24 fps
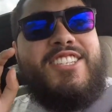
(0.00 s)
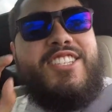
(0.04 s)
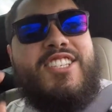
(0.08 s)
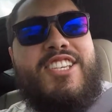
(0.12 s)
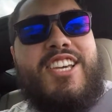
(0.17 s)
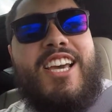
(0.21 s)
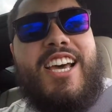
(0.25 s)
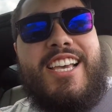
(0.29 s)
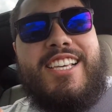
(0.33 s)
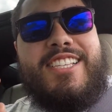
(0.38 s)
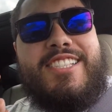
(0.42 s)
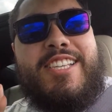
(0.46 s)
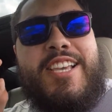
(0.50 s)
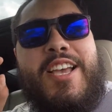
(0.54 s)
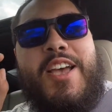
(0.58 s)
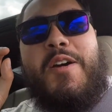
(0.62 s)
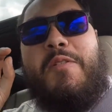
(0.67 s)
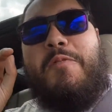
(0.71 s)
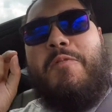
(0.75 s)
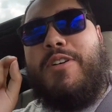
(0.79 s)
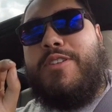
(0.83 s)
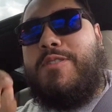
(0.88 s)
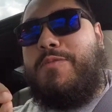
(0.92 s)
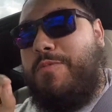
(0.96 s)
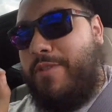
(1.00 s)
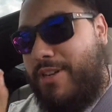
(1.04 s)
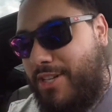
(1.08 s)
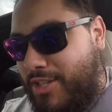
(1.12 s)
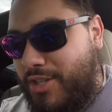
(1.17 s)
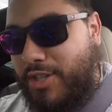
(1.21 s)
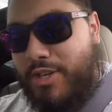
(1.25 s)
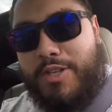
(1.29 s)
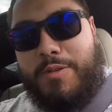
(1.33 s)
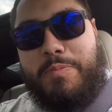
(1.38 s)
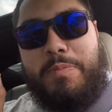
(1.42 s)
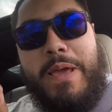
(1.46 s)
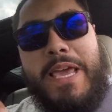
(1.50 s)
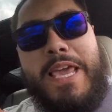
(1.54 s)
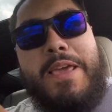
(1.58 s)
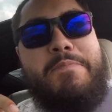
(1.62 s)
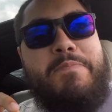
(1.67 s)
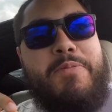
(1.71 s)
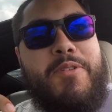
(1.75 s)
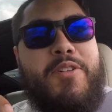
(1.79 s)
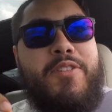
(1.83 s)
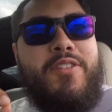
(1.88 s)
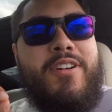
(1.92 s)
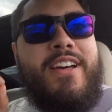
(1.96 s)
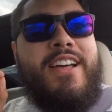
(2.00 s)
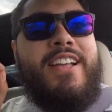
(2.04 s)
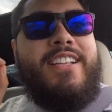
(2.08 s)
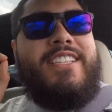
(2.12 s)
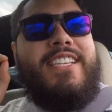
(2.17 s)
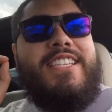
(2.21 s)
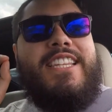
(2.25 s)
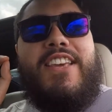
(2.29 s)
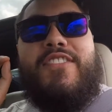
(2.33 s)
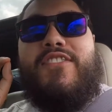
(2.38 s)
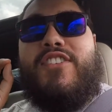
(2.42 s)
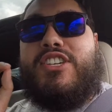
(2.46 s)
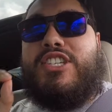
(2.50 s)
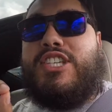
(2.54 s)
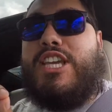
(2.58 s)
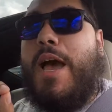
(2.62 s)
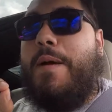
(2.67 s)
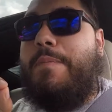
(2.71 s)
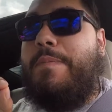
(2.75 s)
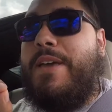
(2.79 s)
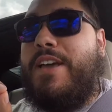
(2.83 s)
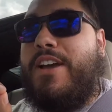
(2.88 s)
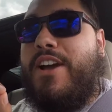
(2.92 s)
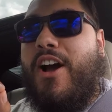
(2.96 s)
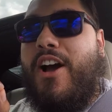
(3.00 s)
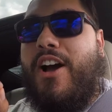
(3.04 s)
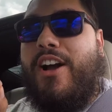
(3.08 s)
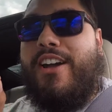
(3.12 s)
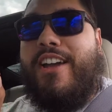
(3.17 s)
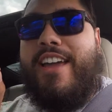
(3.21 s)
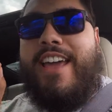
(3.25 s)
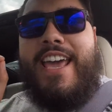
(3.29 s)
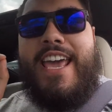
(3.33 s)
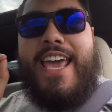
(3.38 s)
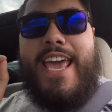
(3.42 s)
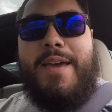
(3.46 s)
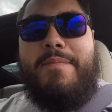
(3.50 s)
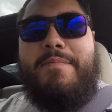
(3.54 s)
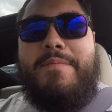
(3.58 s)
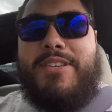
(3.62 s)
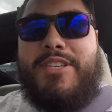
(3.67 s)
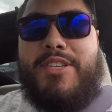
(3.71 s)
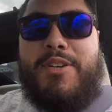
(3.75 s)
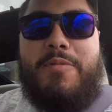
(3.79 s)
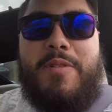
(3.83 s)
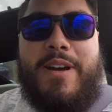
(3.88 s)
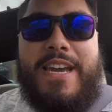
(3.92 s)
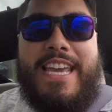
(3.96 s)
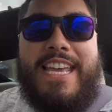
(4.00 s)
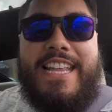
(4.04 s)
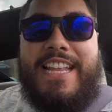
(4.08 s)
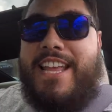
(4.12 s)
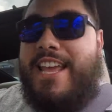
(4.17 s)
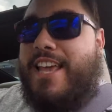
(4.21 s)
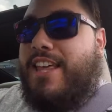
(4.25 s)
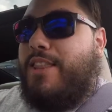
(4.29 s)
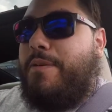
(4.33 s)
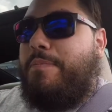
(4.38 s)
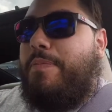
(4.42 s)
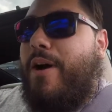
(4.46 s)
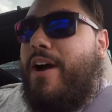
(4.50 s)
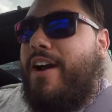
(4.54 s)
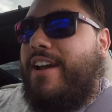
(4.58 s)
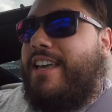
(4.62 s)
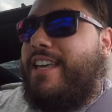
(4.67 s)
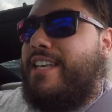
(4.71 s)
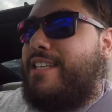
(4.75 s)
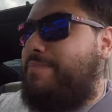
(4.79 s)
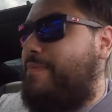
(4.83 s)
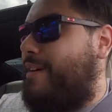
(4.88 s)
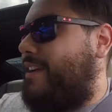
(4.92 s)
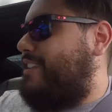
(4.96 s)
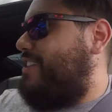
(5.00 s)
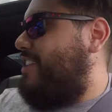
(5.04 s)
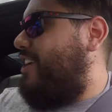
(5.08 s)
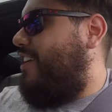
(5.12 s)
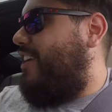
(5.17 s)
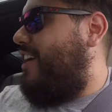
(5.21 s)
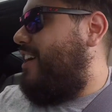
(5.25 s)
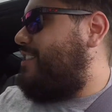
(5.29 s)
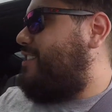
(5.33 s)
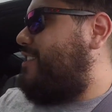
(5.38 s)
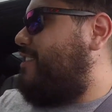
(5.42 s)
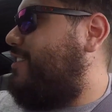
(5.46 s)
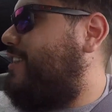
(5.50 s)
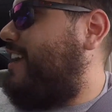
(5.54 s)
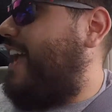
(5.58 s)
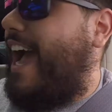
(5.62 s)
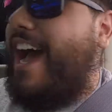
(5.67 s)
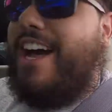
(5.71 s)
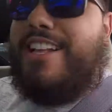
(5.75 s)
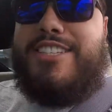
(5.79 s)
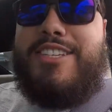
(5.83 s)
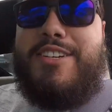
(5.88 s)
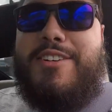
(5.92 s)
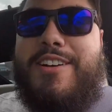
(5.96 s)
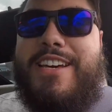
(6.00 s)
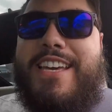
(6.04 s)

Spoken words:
just was one of those people to leave a shopping cart in between the parking spot. No, I'll do